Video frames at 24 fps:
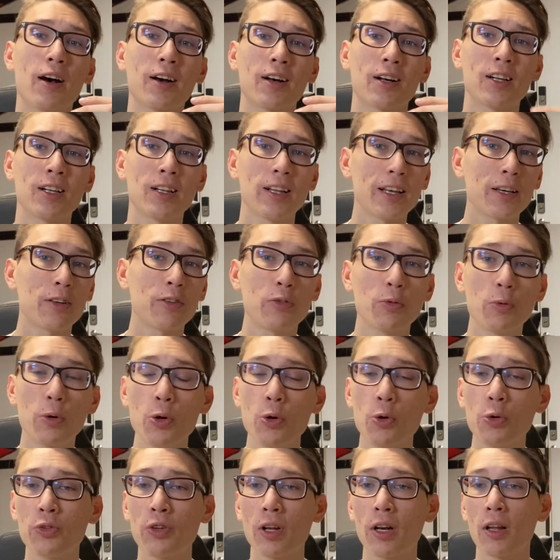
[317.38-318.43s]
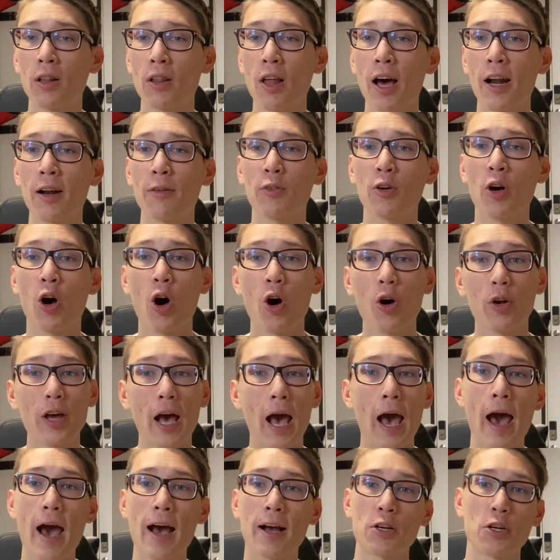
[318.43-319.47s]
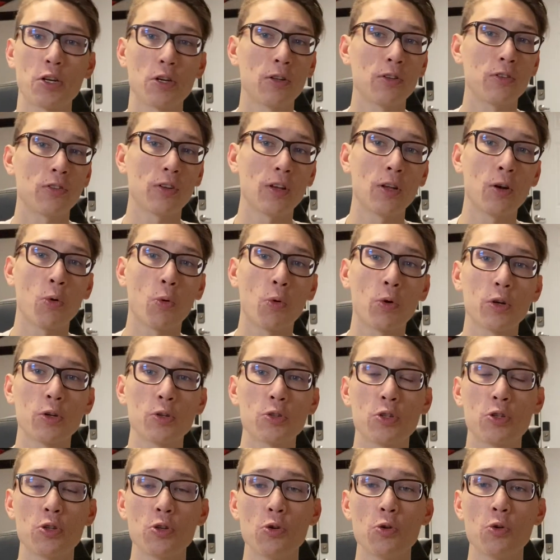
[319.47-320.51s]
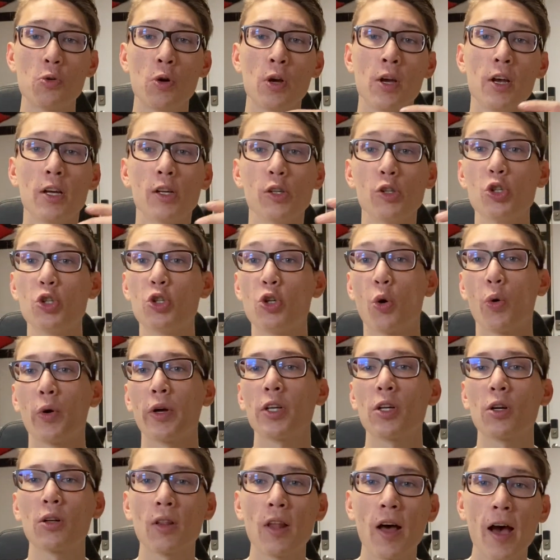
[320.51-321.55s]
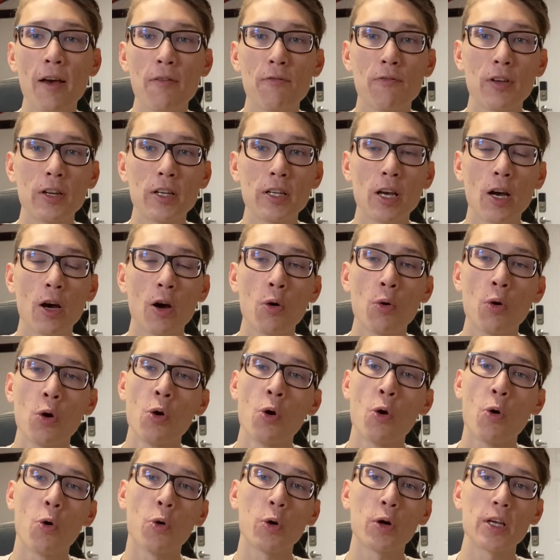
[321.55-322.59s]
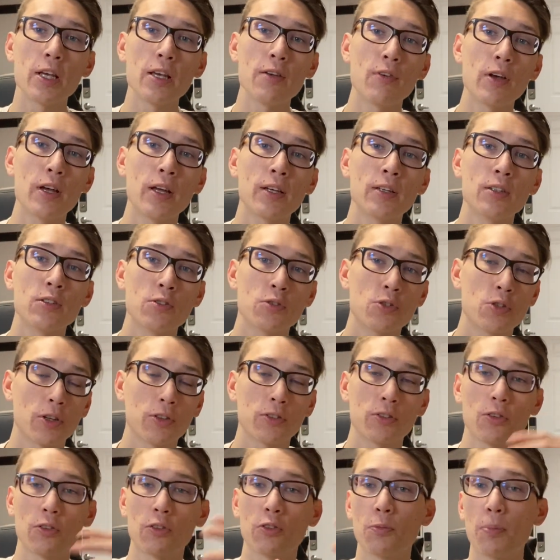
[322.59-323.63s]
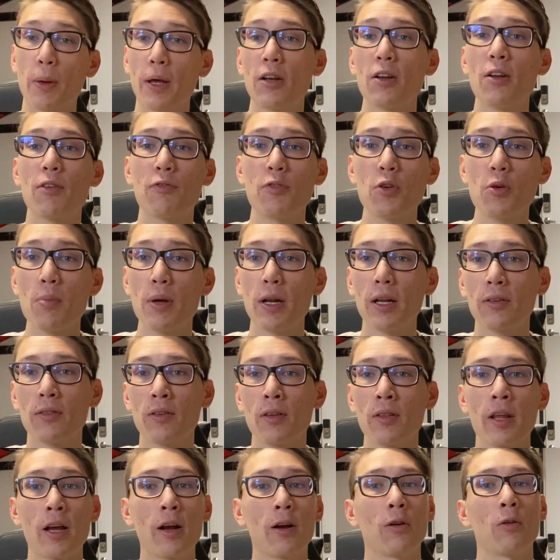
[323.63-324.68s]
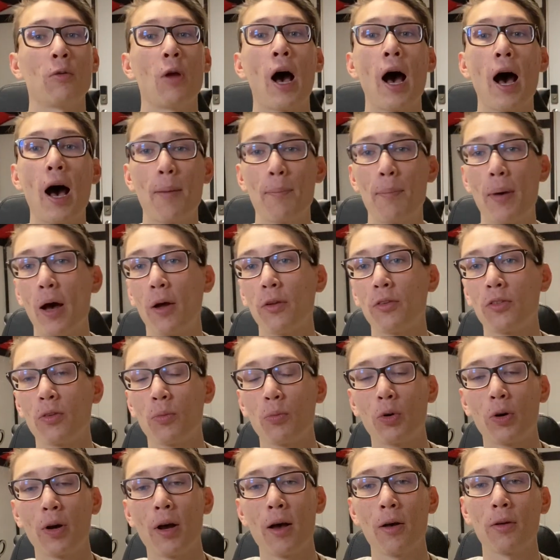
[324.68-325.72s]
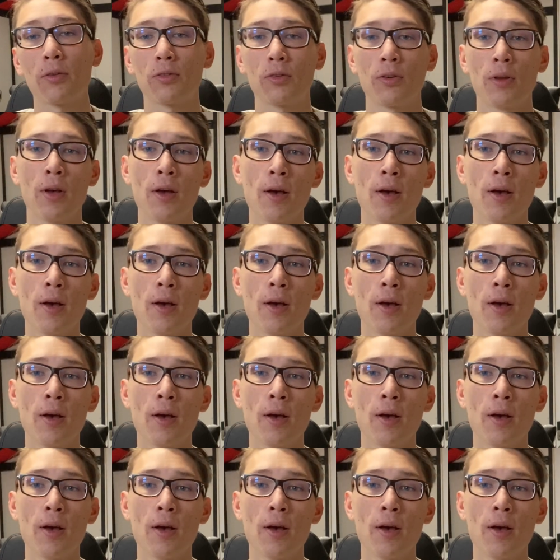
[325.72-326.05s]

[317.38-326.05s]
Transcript: click-throughs and a lot of call to actions in order to join your live video, or even just spend a few minutes in there and hop out somewhere else.